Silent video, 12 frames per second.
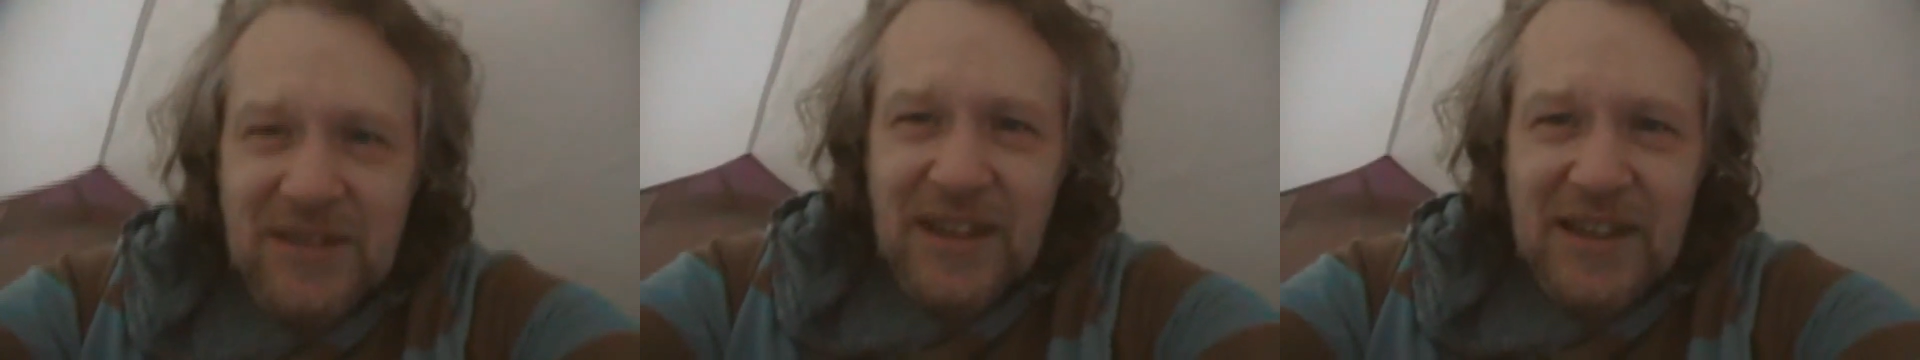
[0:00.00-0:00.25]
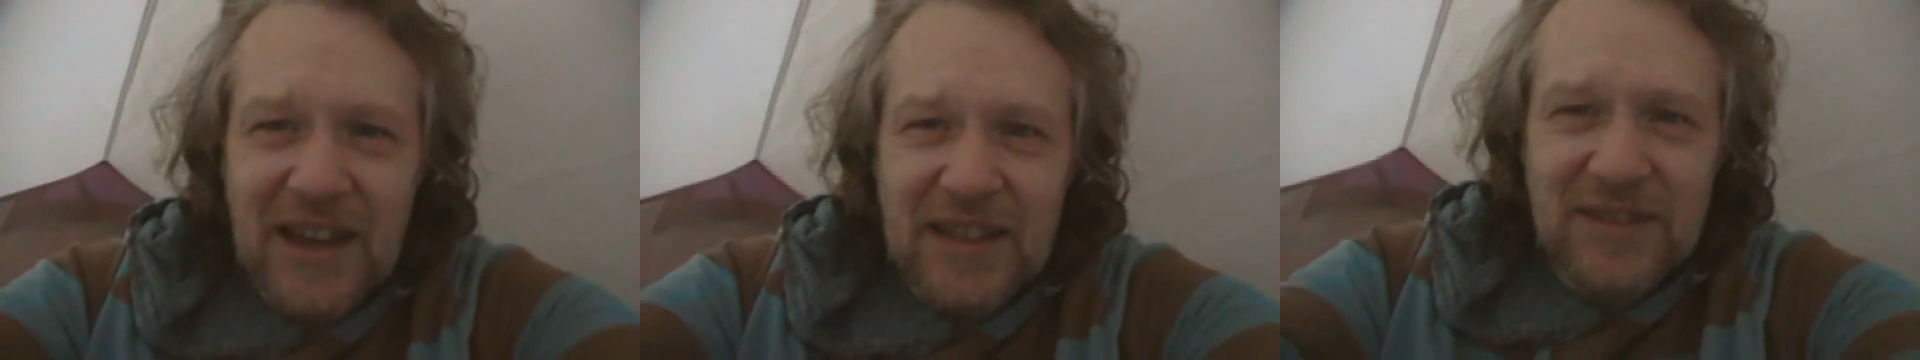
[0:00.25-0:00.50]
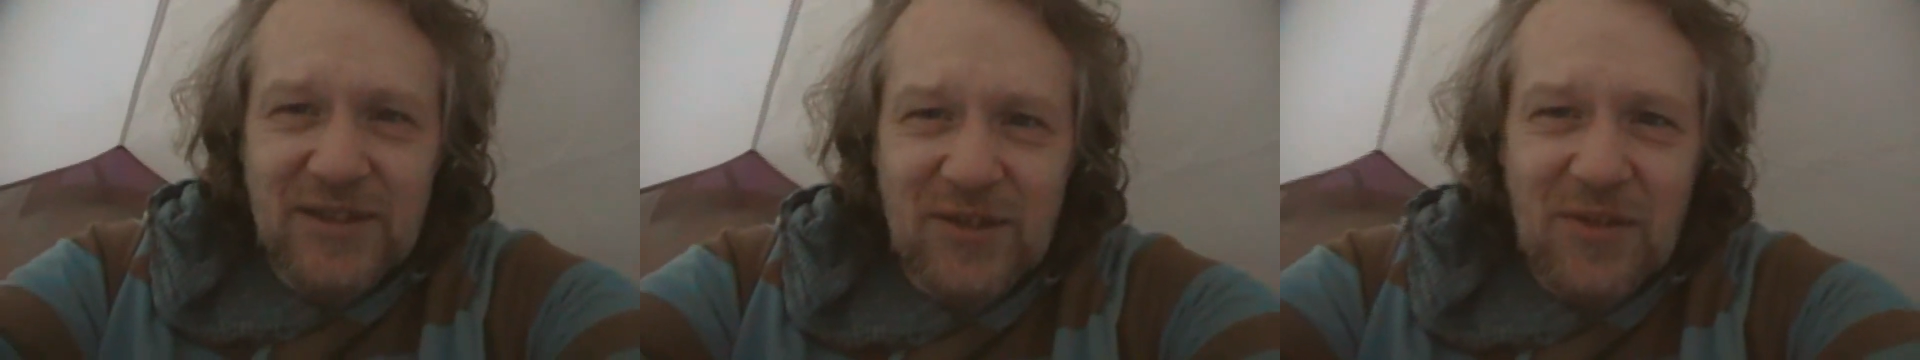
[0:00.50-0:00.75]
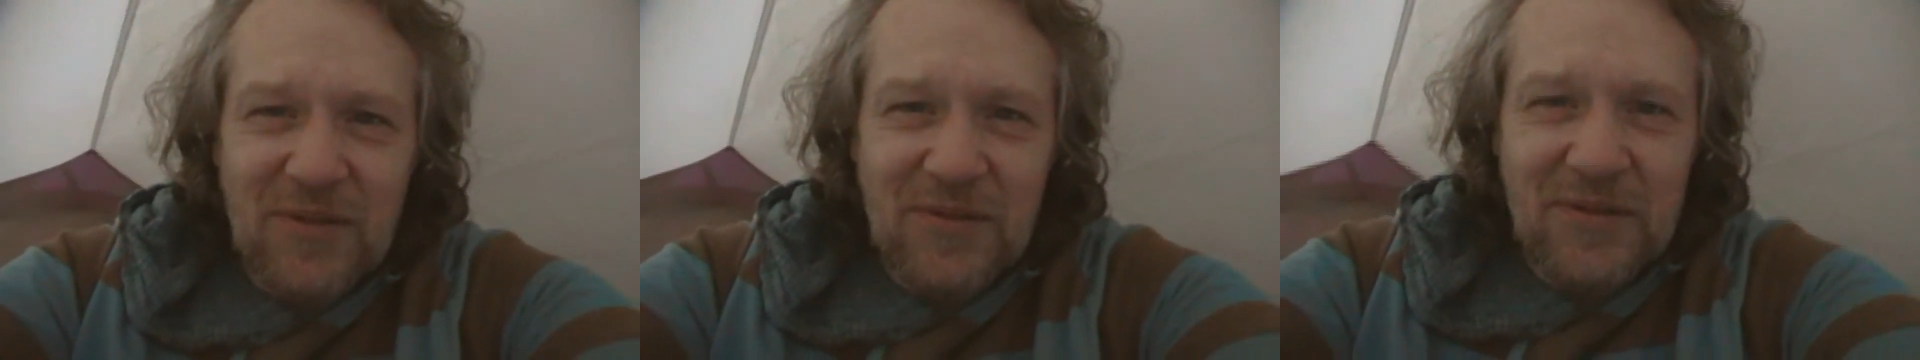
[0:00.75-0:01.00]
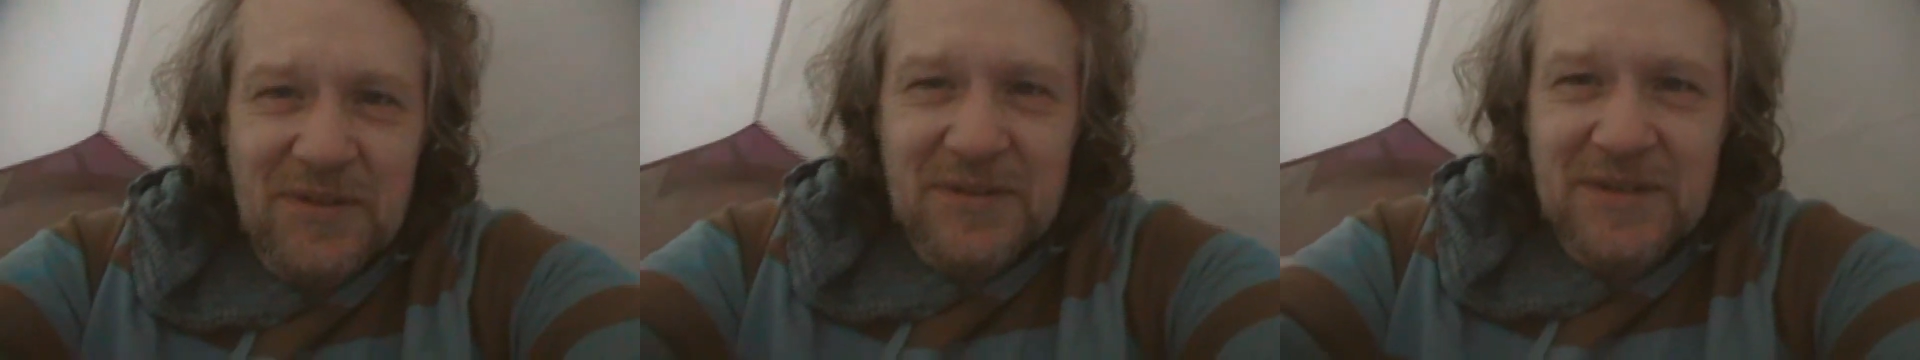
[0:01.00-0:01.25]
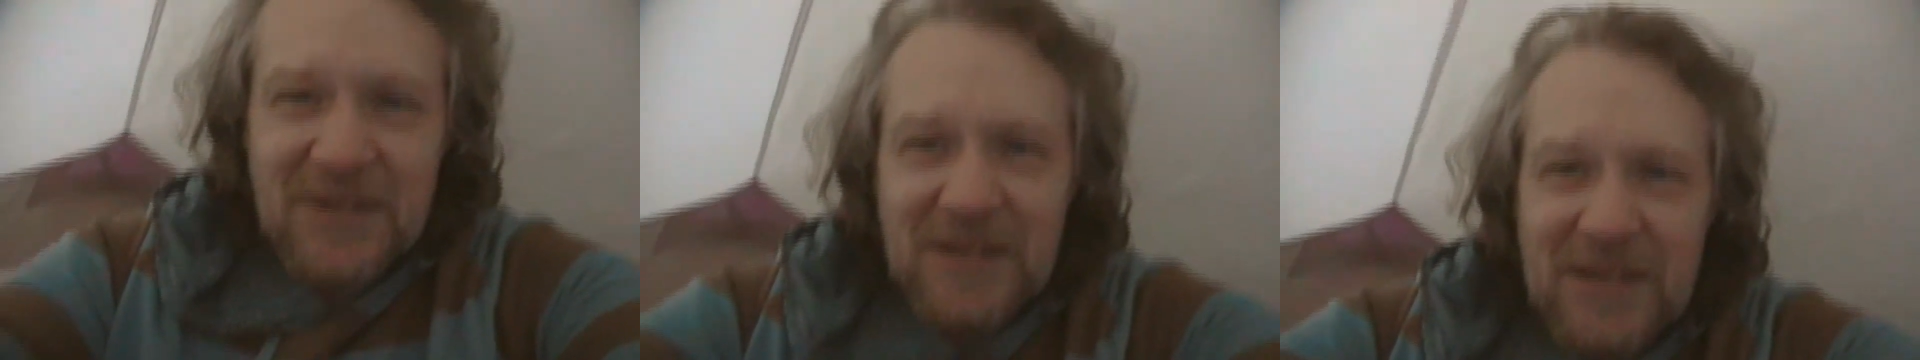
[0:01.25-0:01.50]
that kind of stuff.
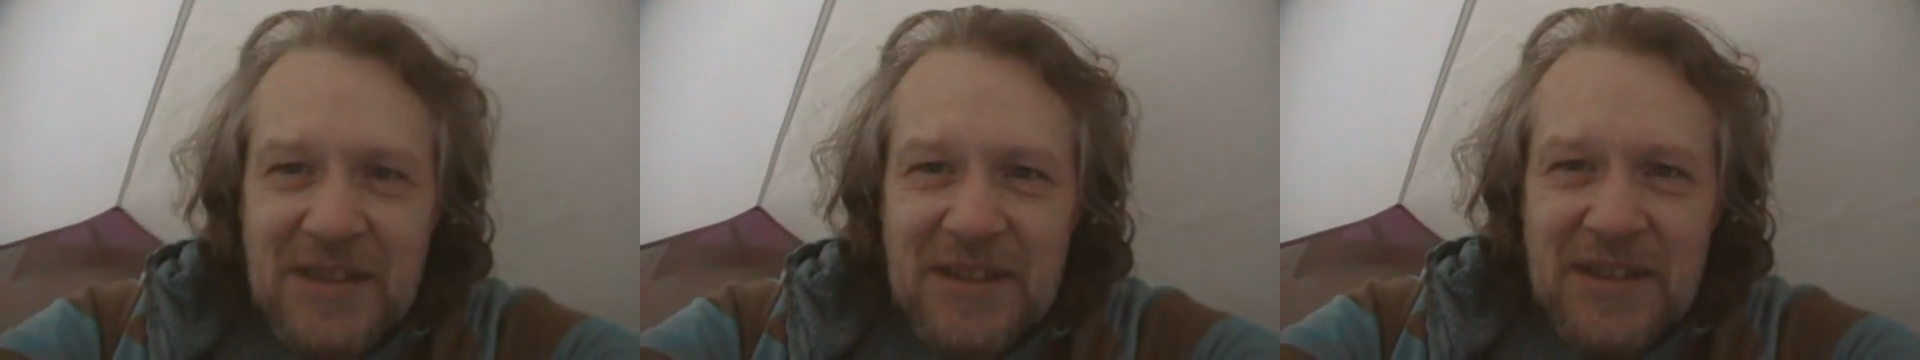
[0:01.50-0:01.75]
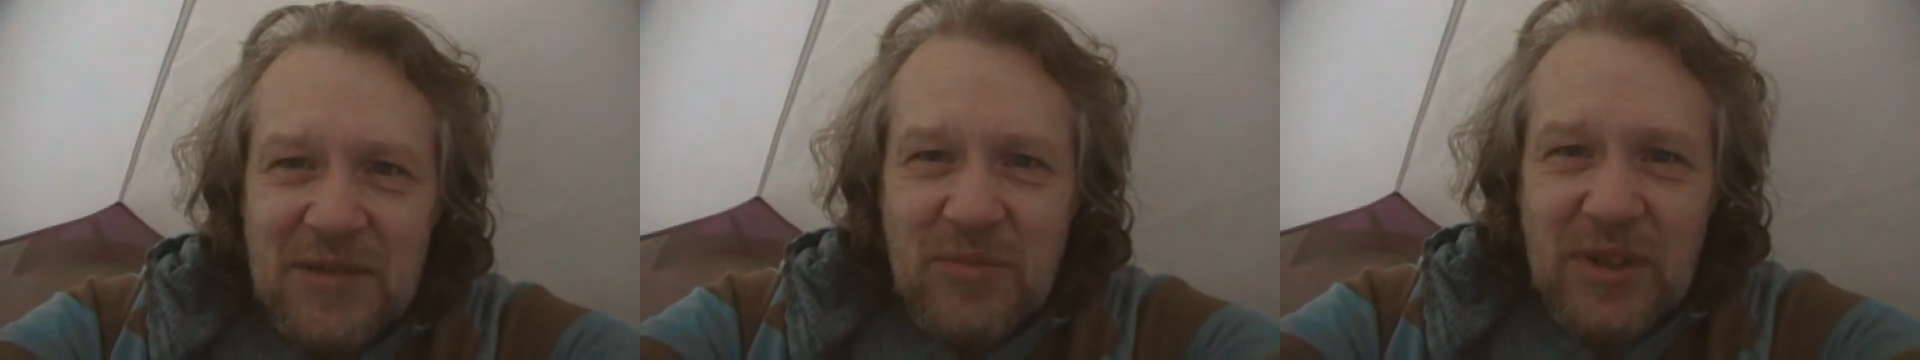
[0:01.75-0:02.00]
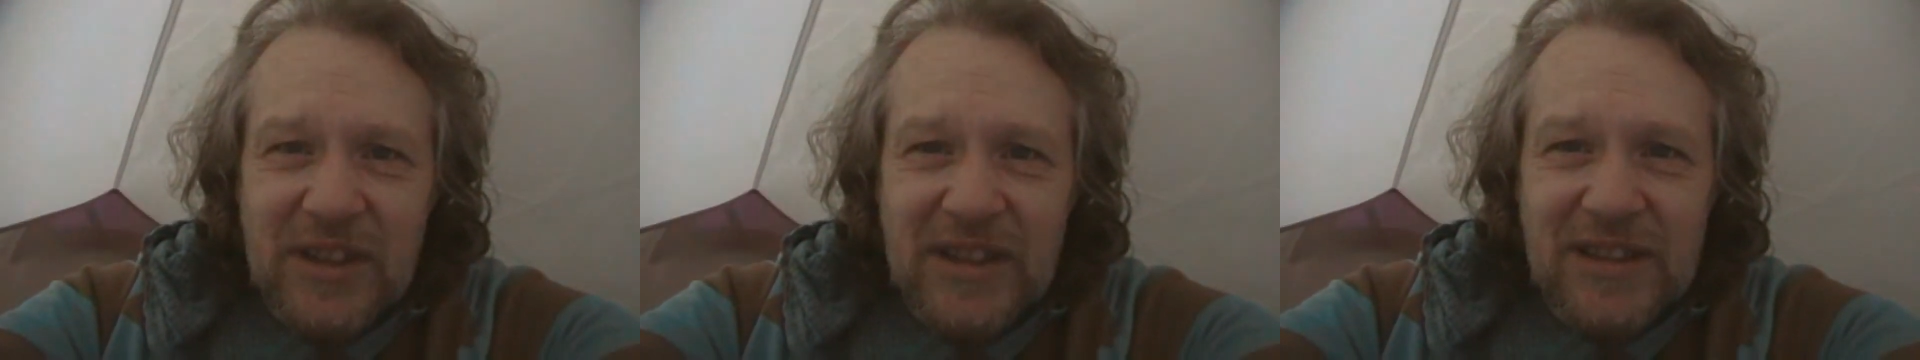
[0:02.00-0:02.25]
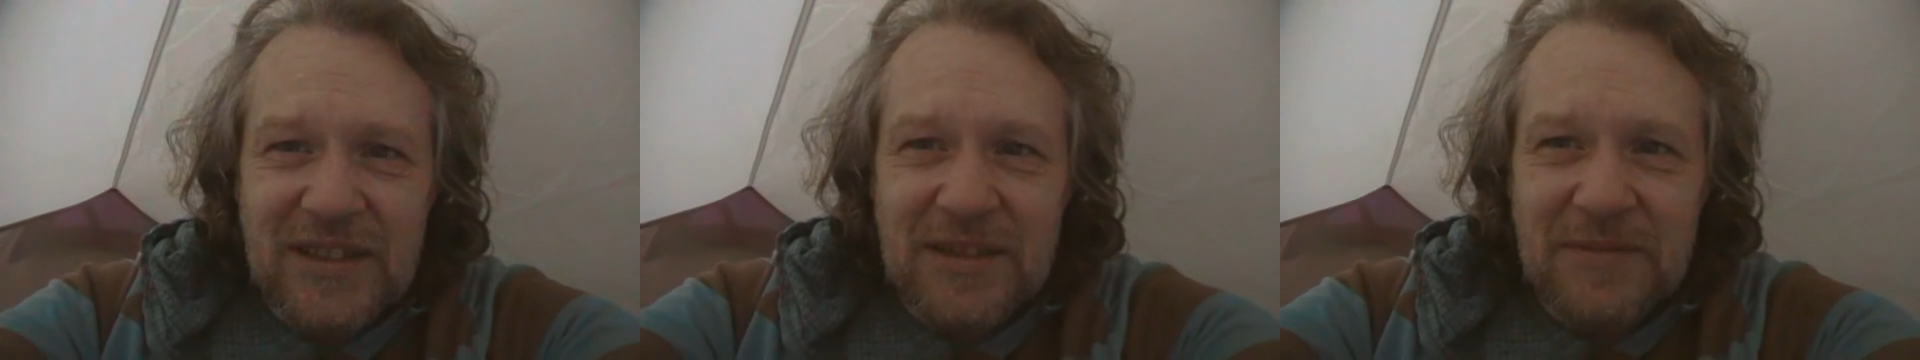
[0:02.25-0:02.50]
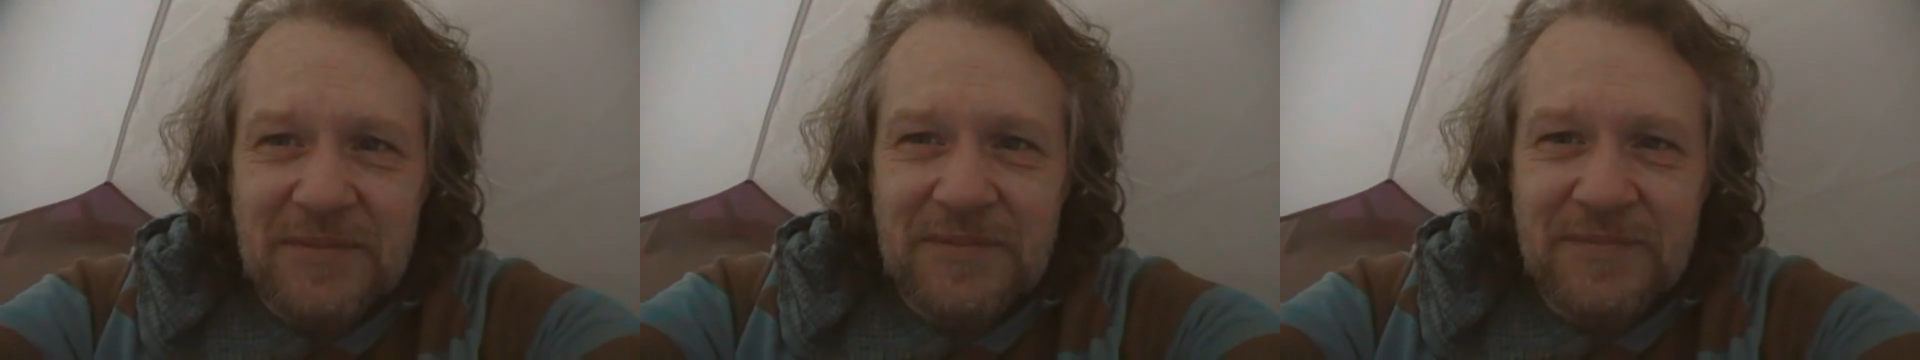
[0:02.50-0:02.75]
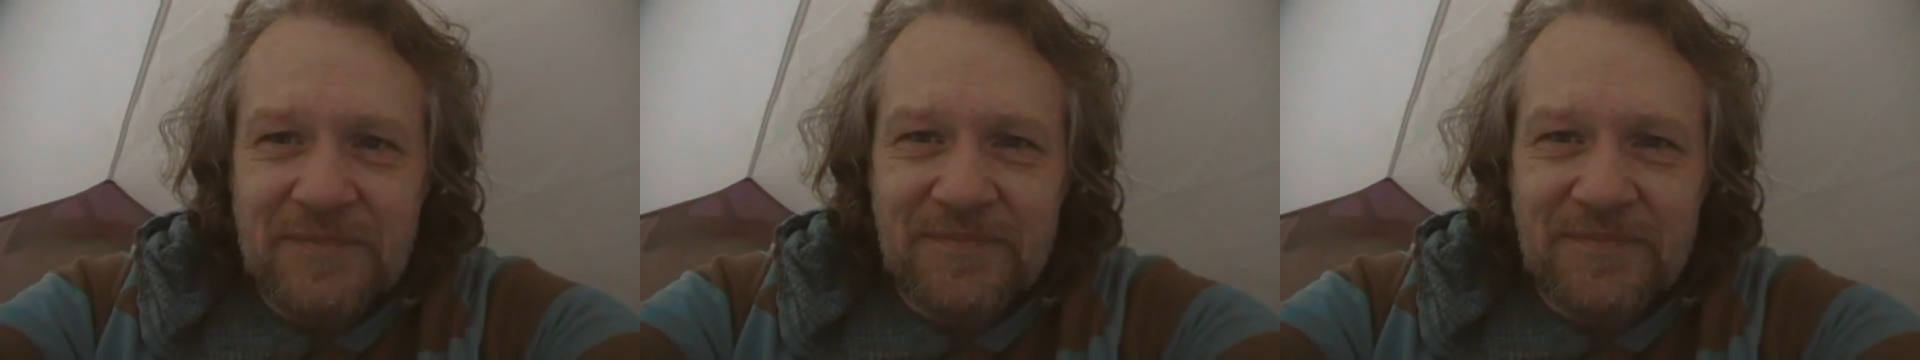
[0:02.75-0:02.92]
Brilliant.